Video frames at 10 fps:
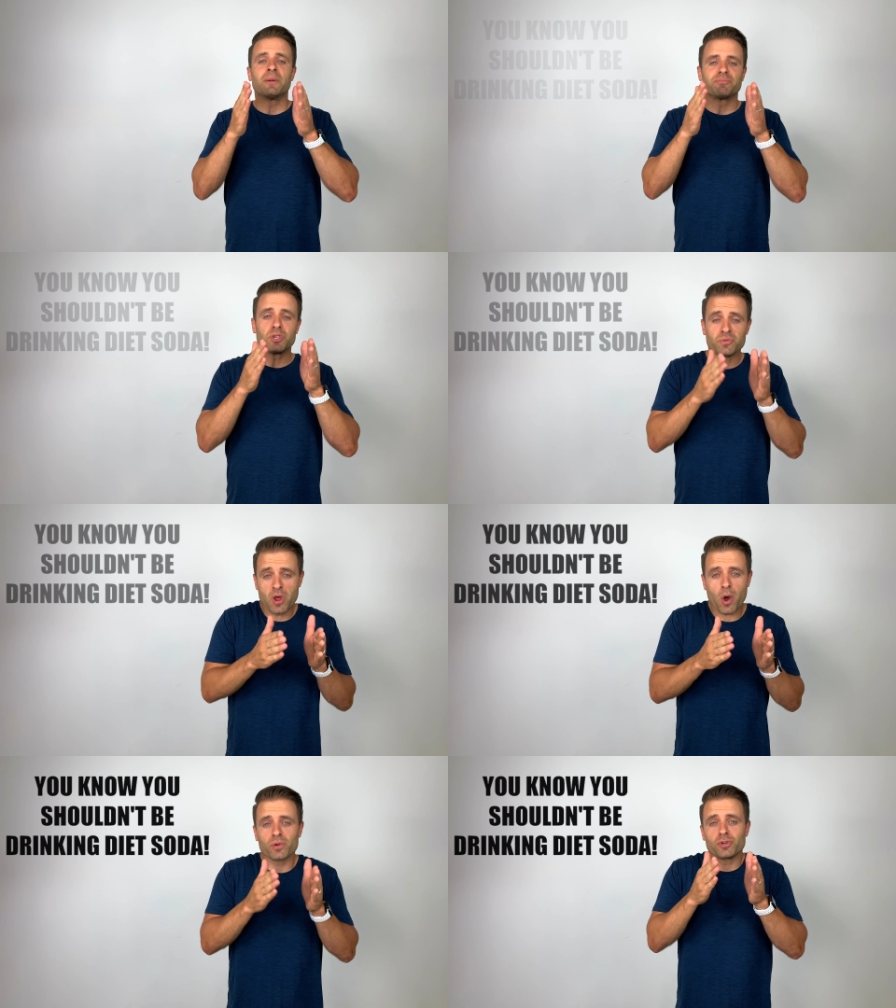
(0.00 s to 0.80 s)
you
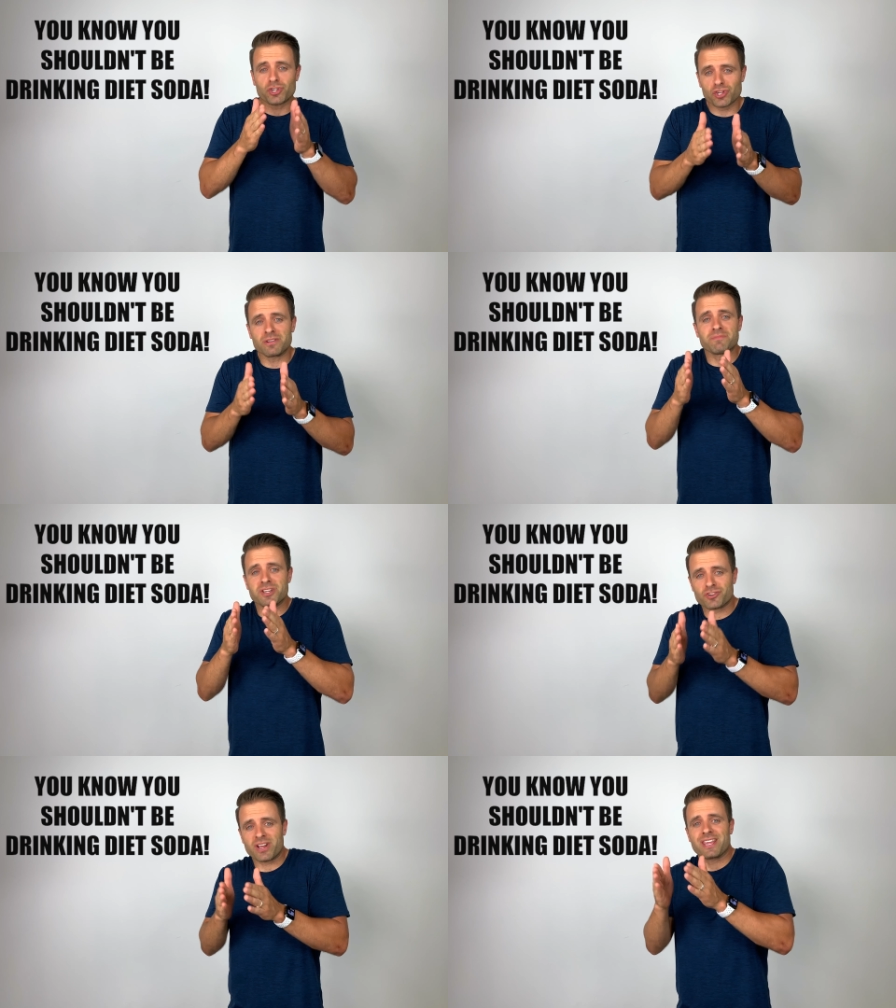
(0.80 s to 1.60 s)
know you shouldn't be
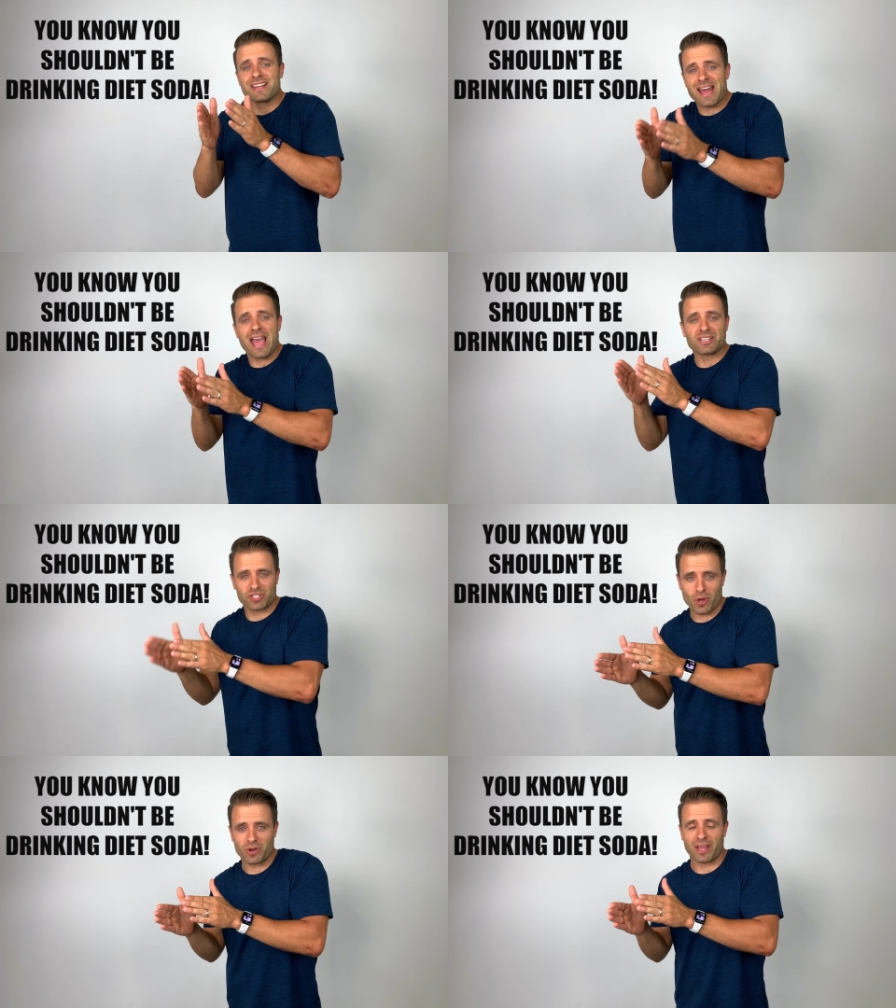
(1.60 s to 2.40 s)
drinking diet
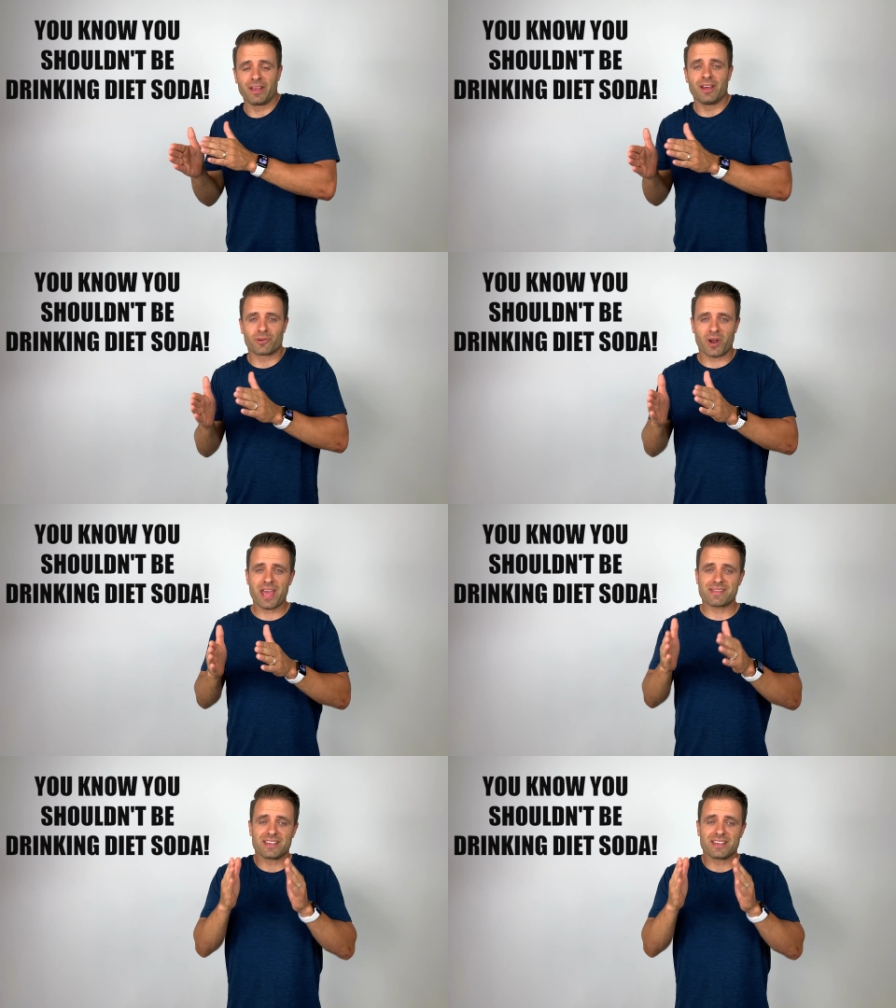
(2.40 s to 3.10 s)
soda, right?